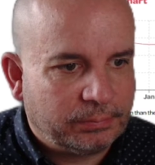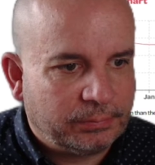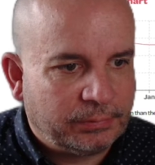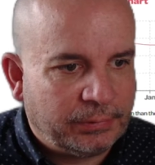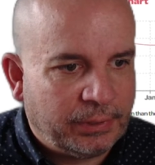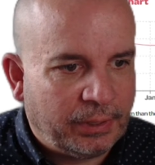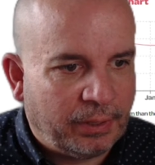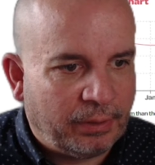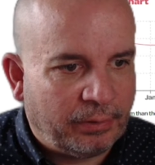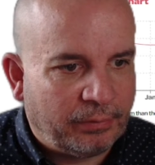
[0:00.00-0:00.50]

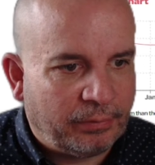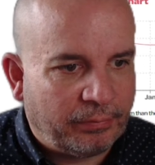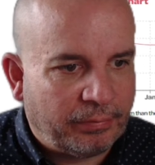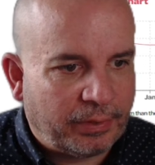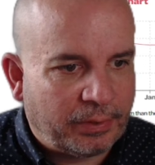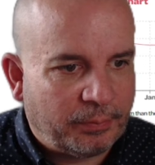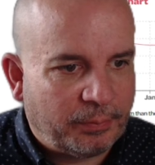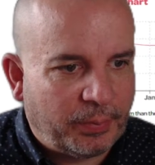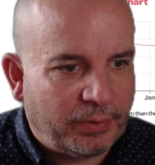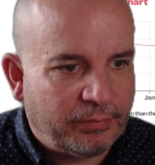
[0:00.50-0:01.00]
yeah, they've
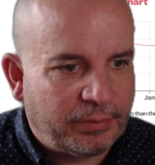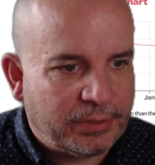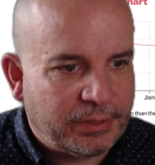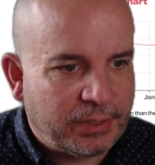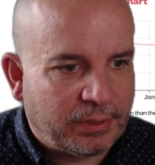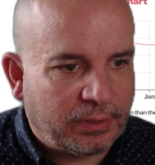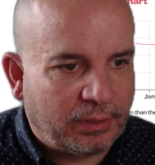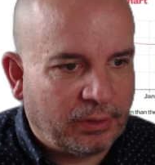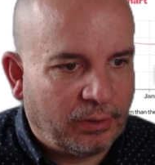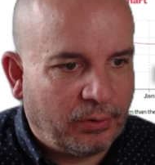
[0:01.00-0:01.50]
had a bit of a
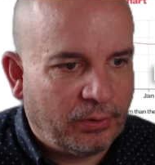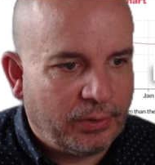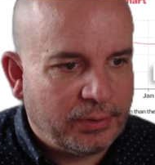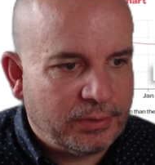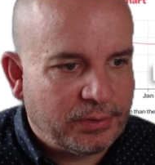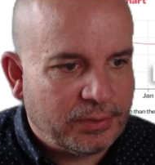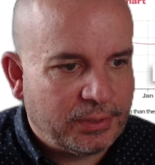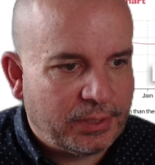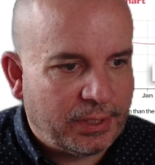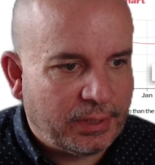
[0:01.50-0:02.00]

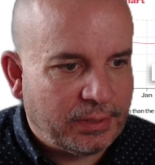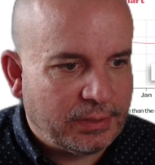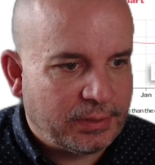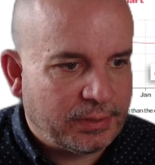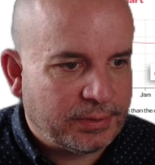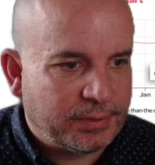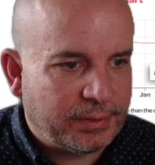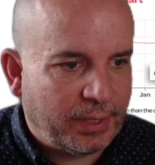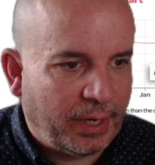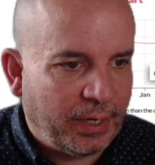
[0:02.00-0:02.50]
decline
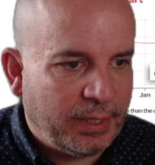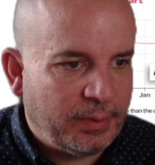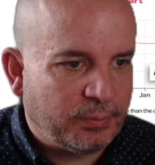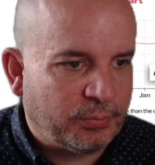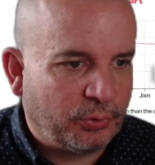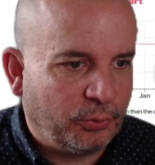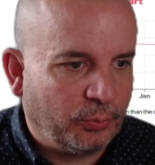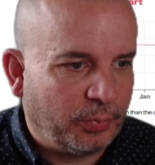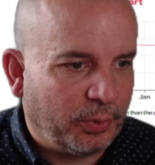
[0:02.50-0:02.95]
since April,